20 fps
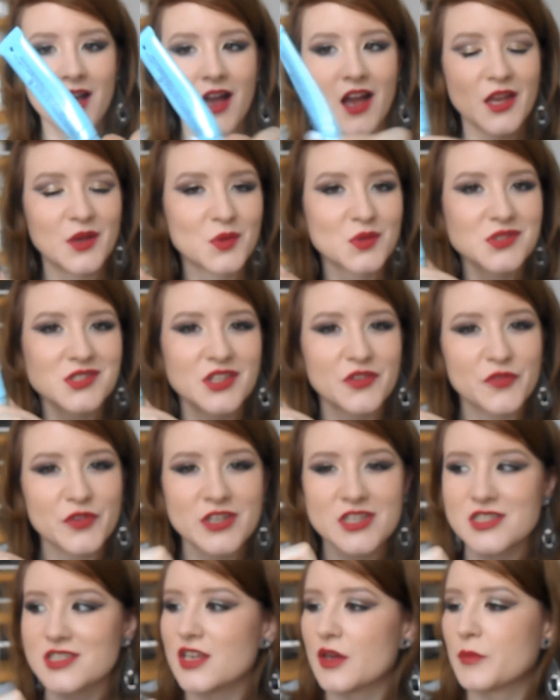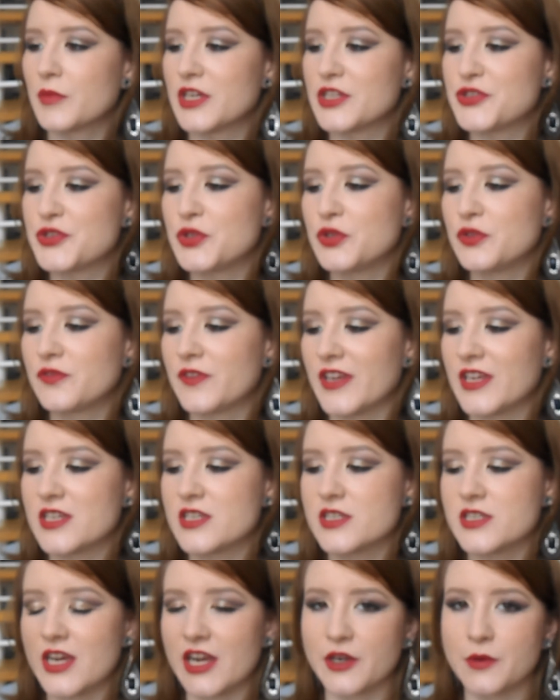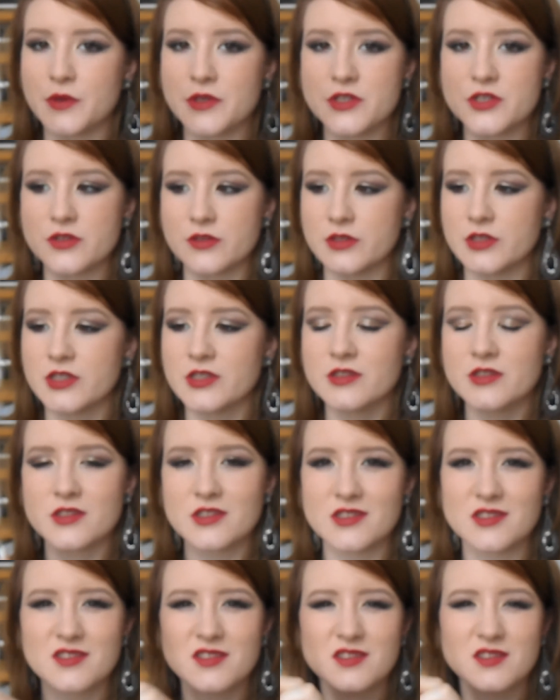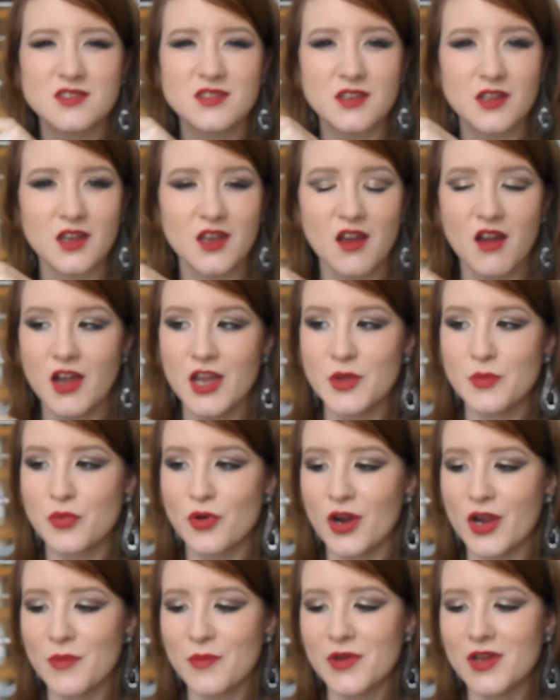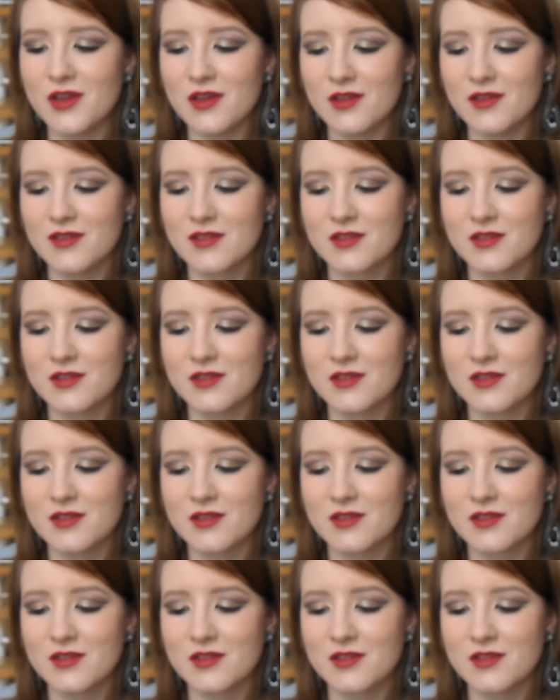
I also finished up my Too Faced Shadow Insurance. It's just an eye primer.